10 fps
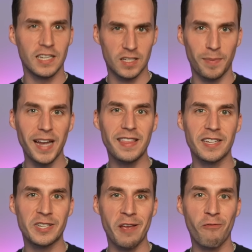Despite
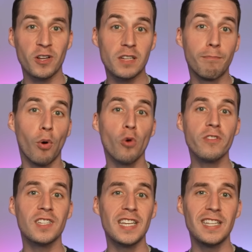this difference,
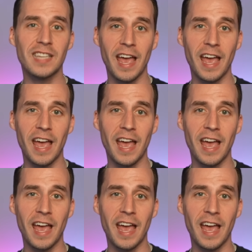both scenes